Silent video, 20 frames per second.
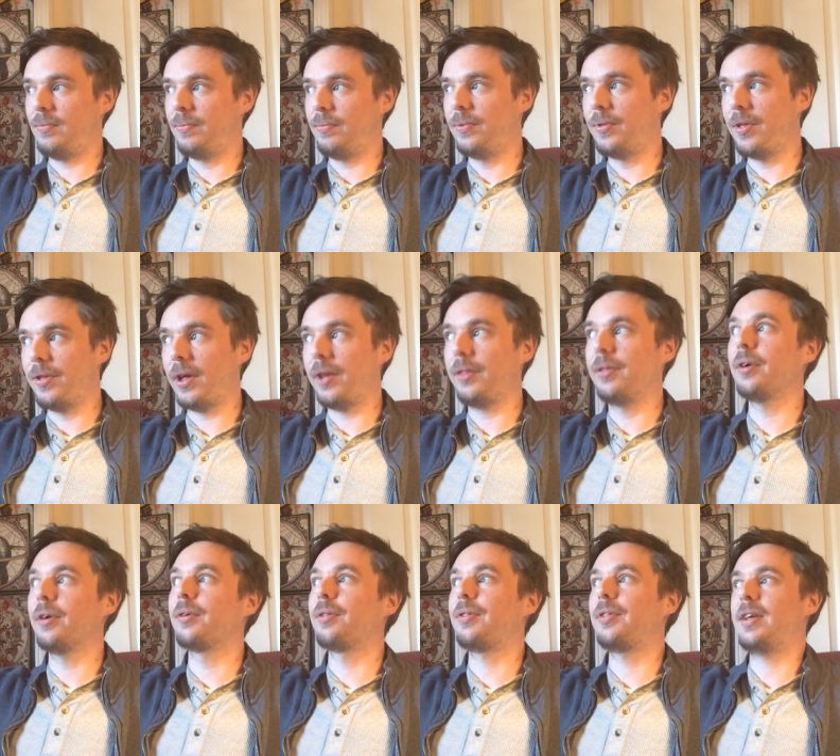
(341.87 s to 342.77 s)
the
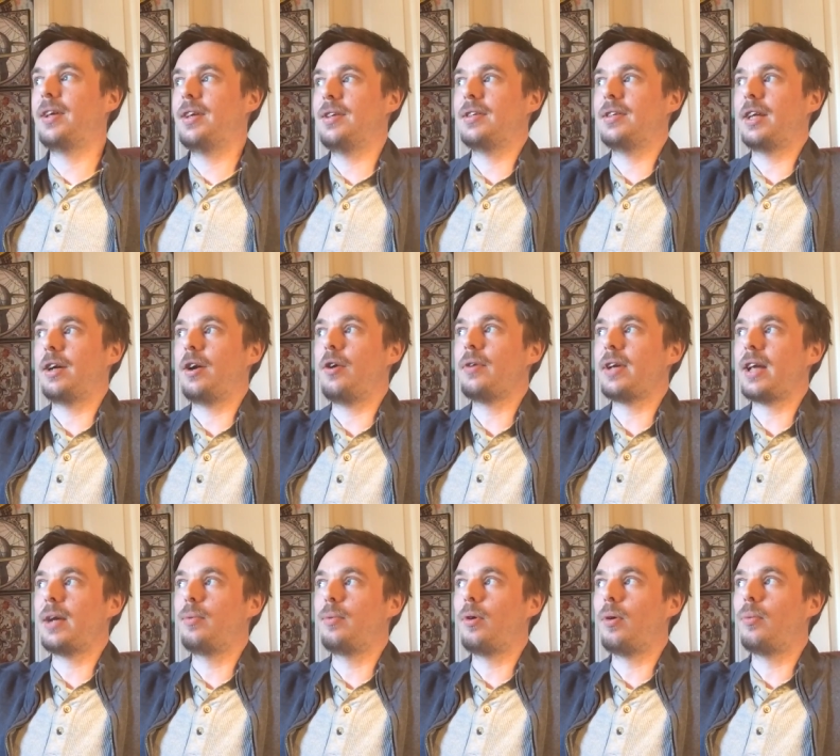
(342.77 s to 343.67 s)
other thing is like
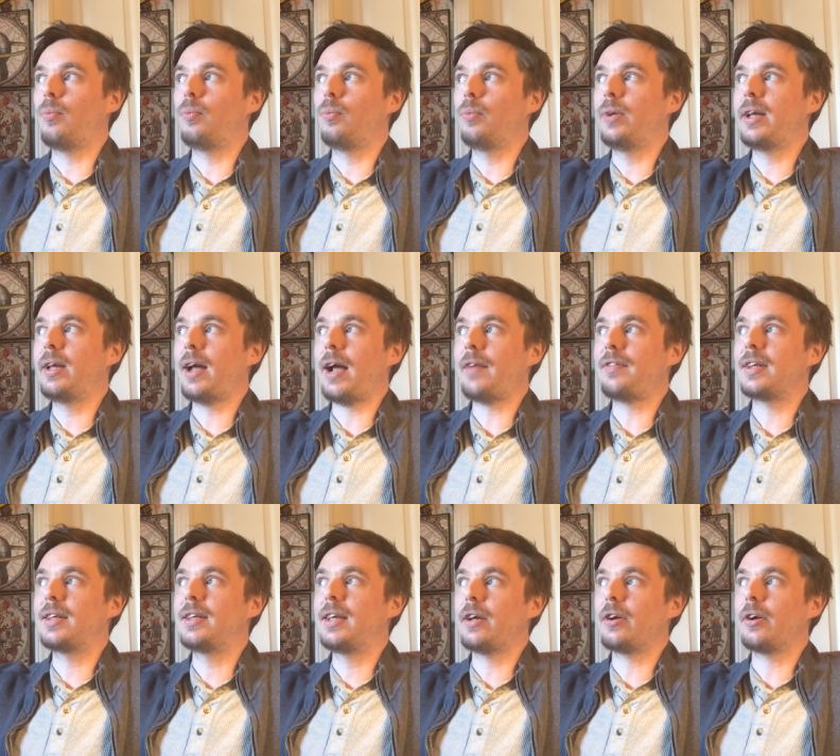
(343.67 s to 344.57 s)
okay well we have
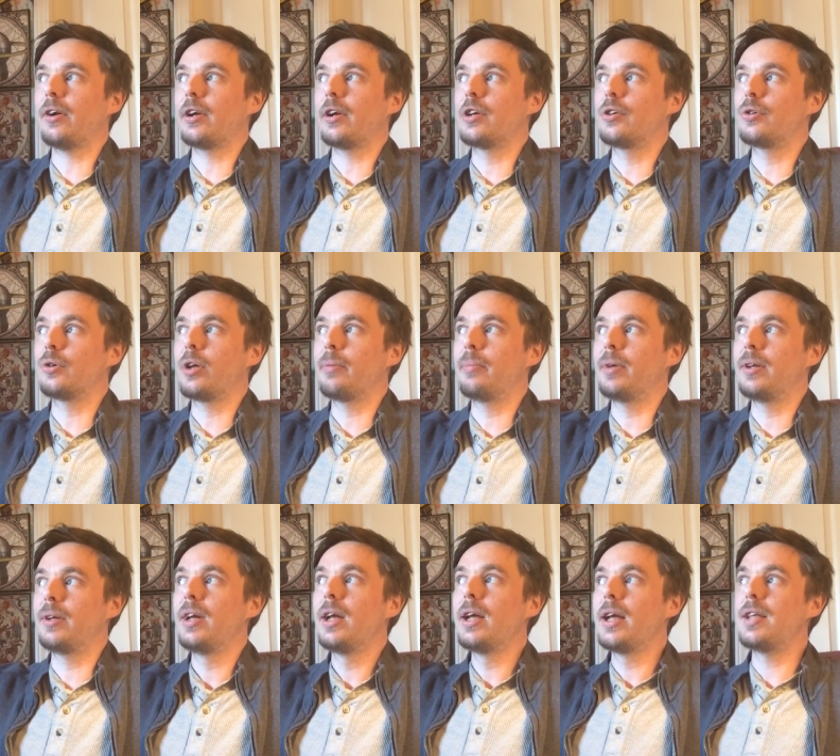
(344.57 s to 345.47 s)
to get our
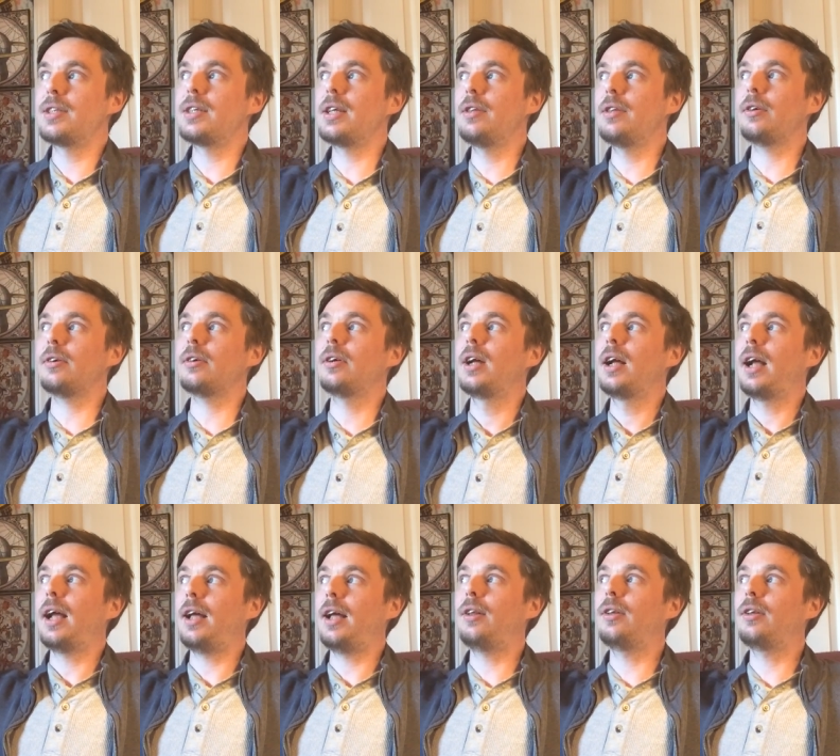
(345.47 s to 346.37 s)
enjoyment it's either
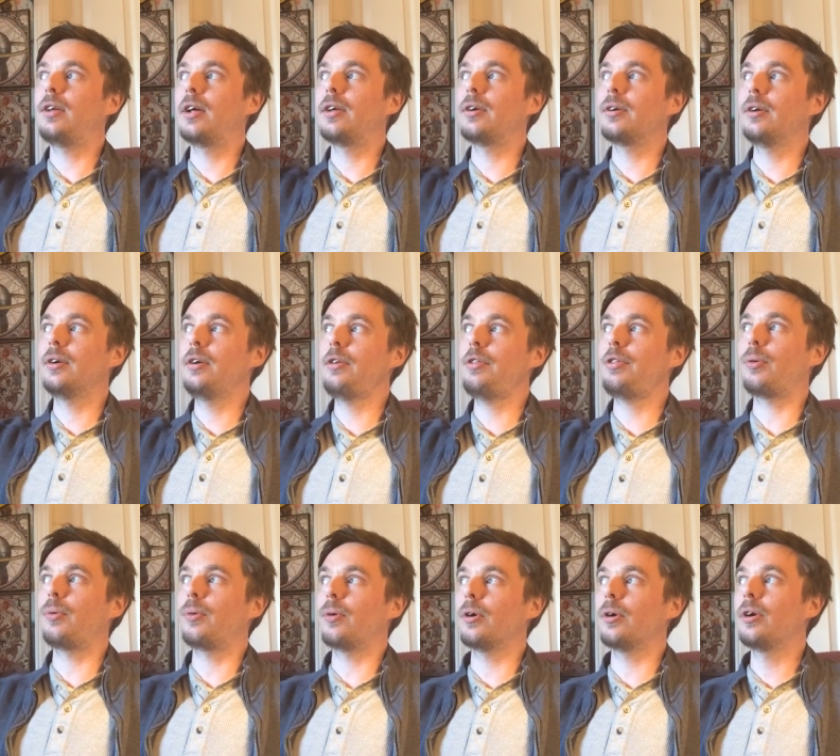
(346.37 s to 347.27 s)
hell on earth
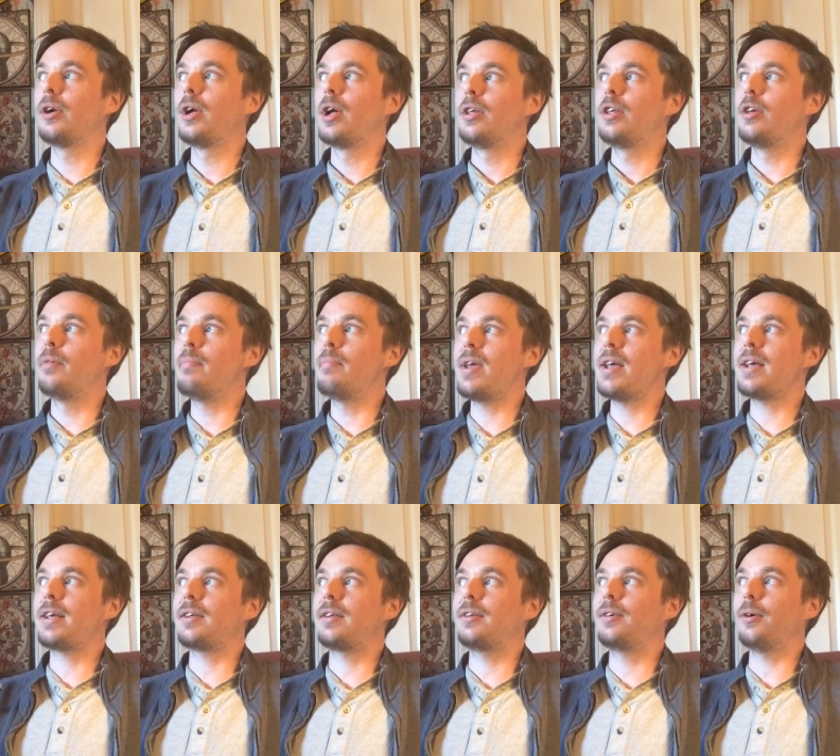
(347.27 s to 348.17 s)
or you
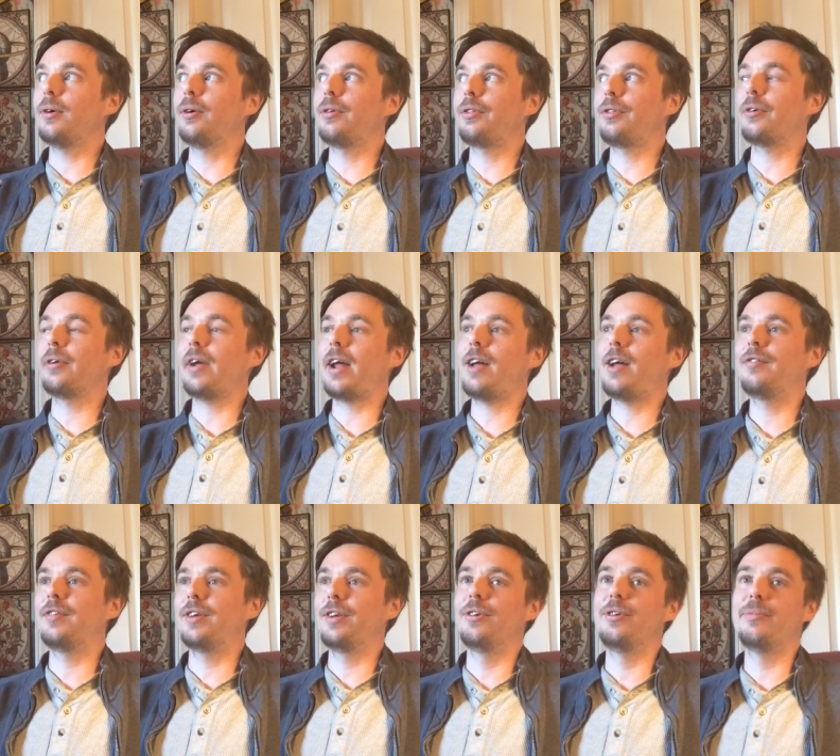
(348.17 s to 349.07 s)
make earth your
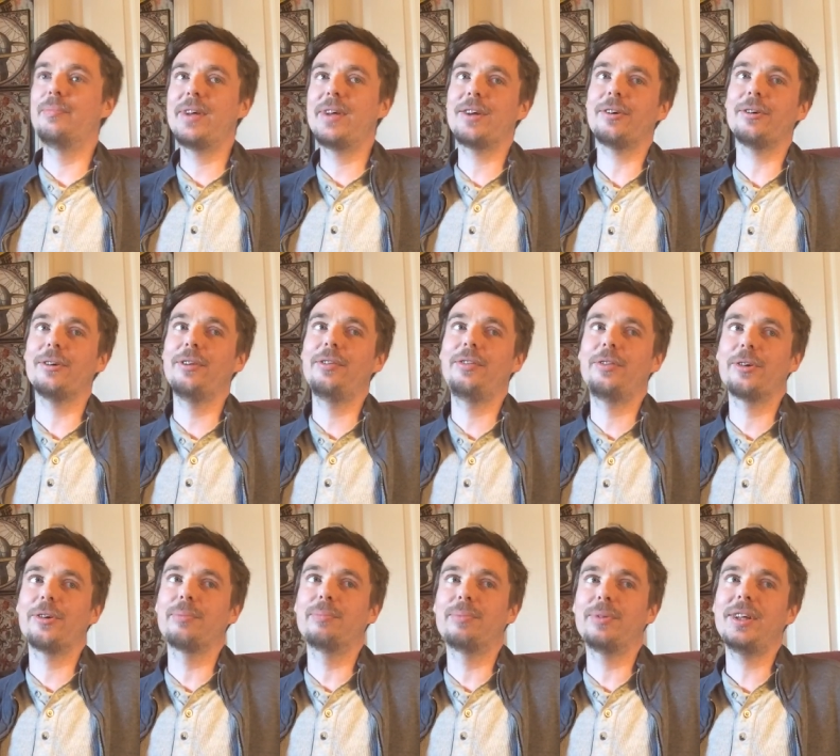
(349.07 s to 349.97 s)
heaven, you make earth
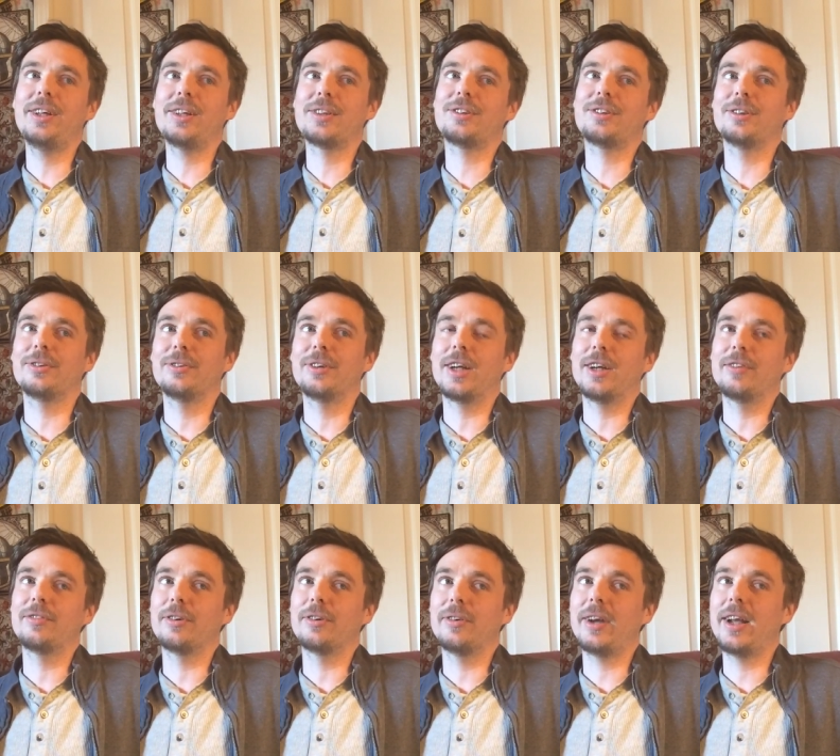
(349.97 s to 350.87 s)
your bliss or
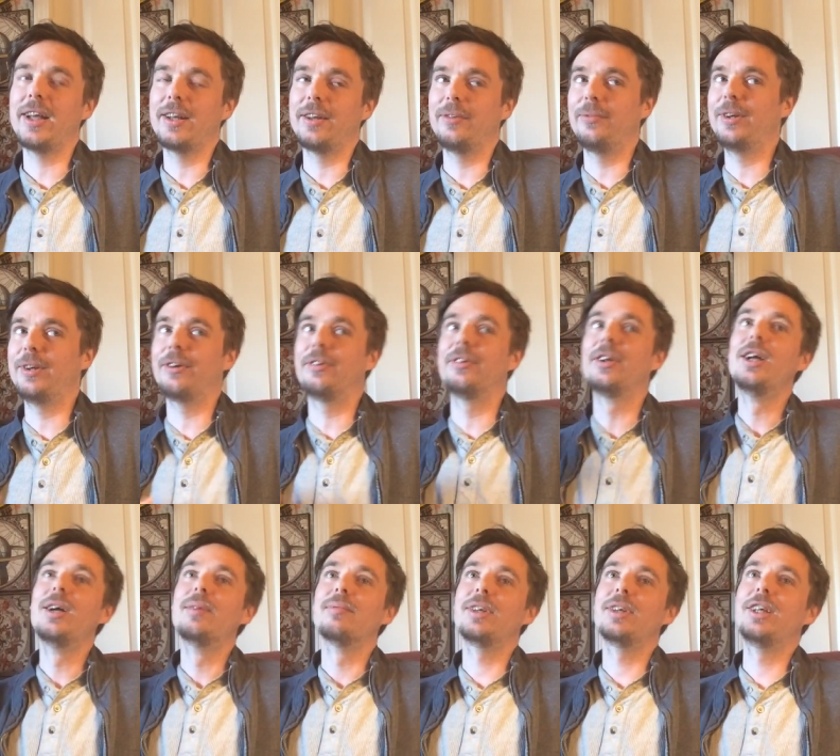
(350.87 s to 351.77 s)
whatever, right? And we don't
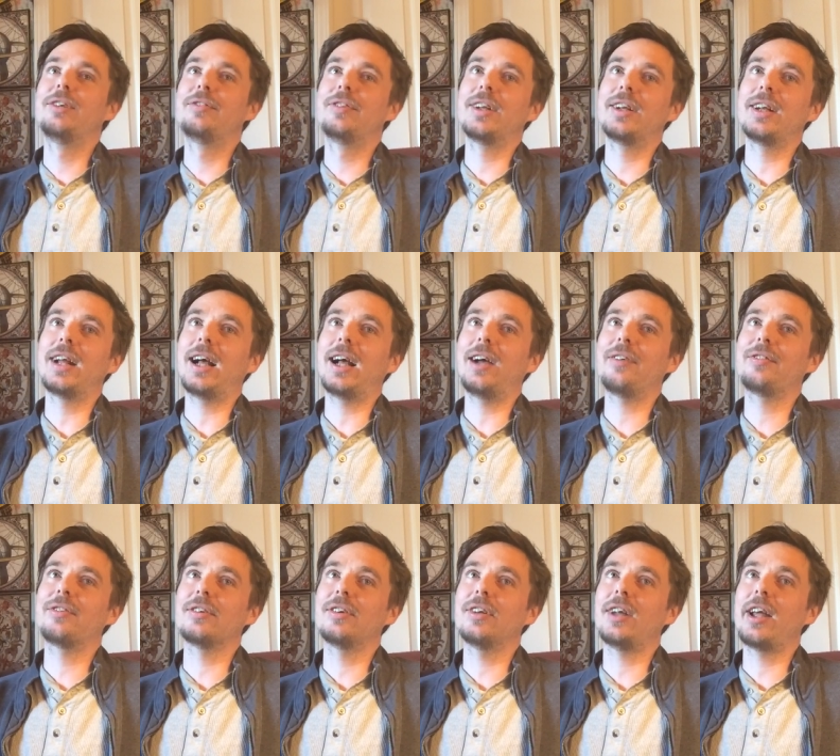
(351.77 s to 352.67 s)
believe in an
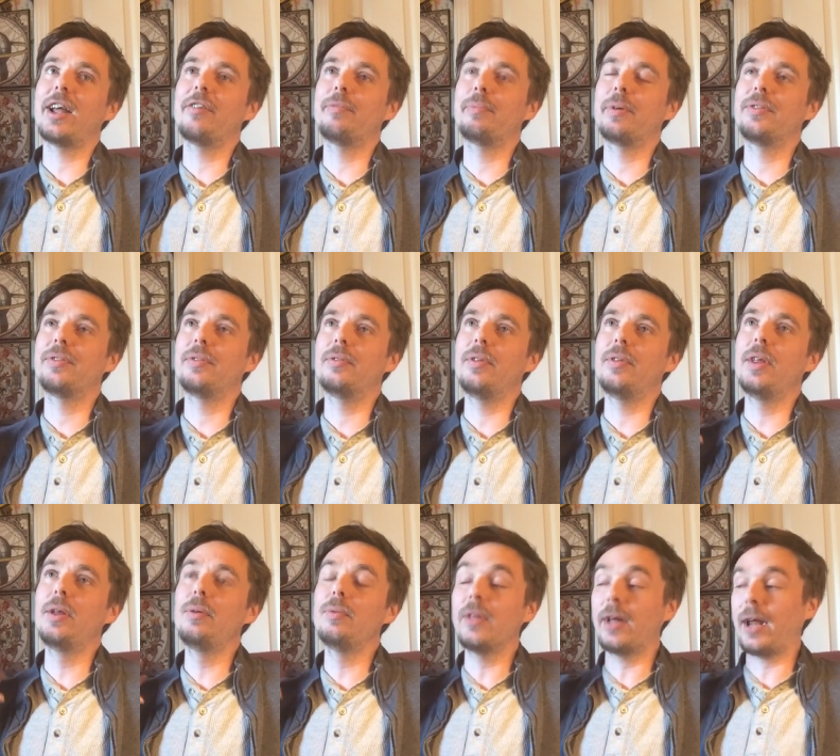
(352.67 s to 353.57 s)
afterlife. But
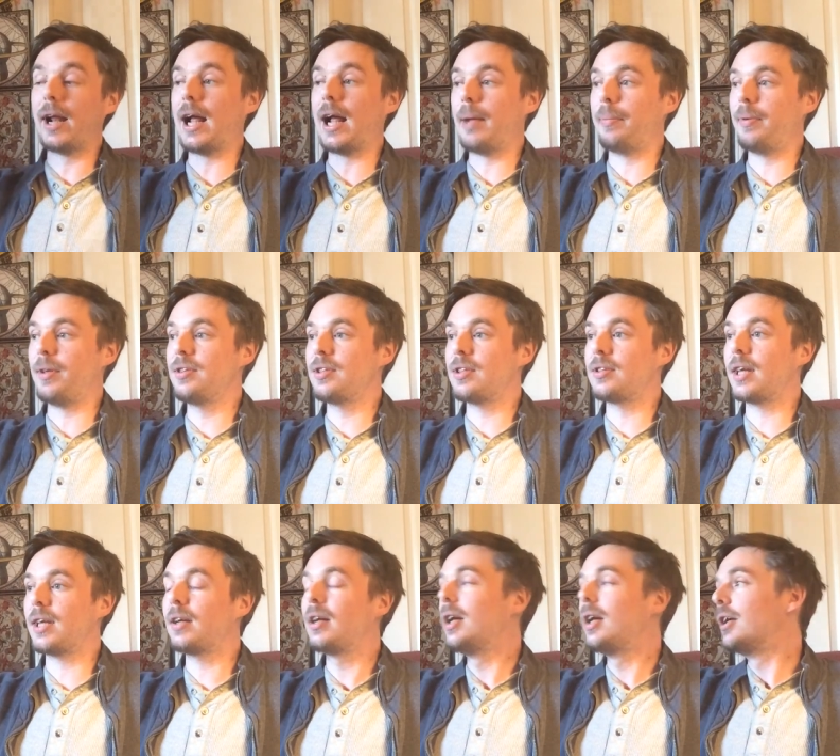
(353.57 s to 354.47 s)
then that happens is
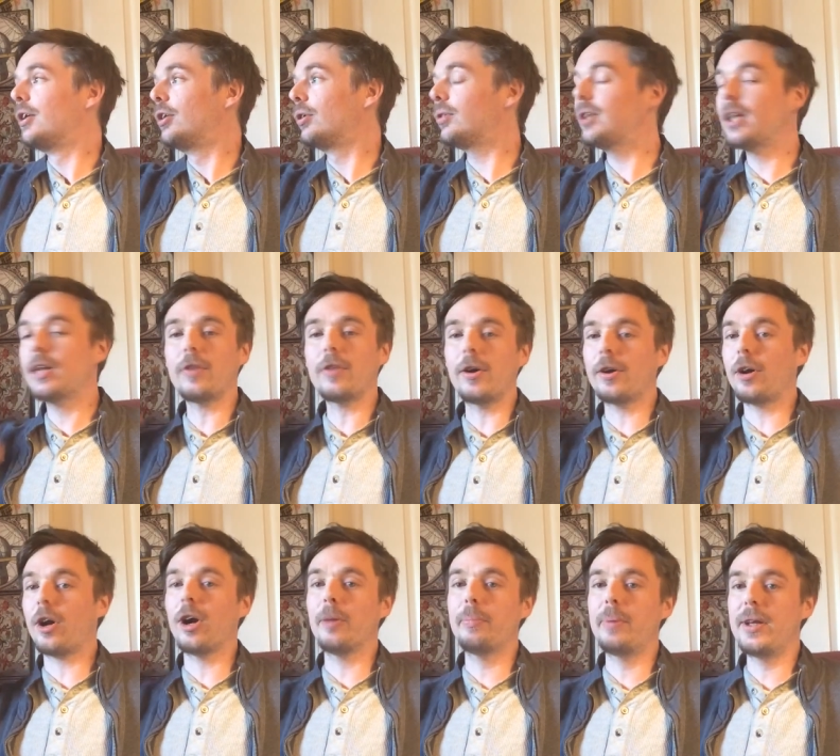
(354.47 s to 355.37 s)
that you only have
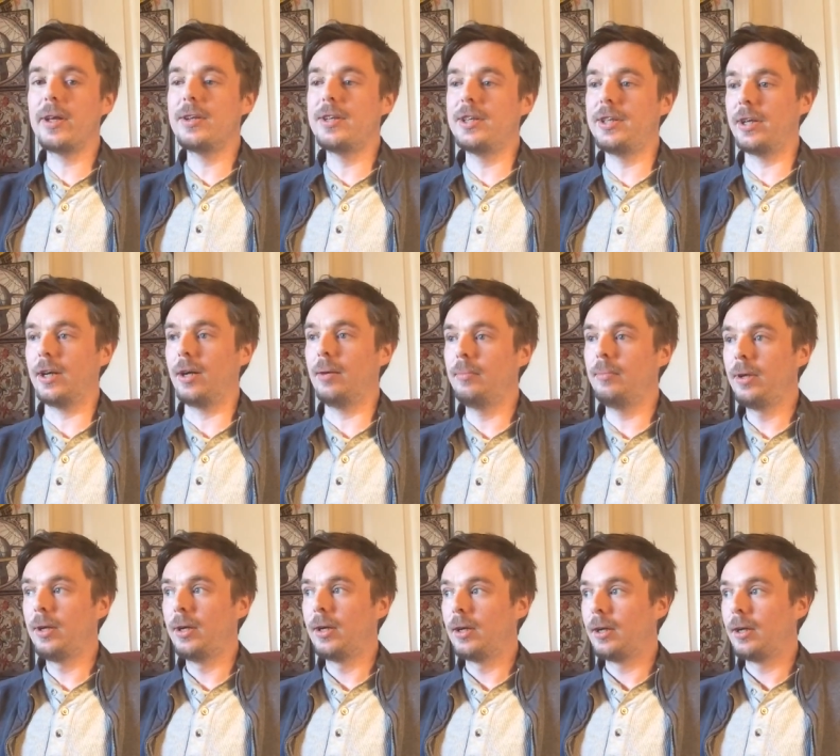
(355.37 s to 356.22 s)
carpe diem,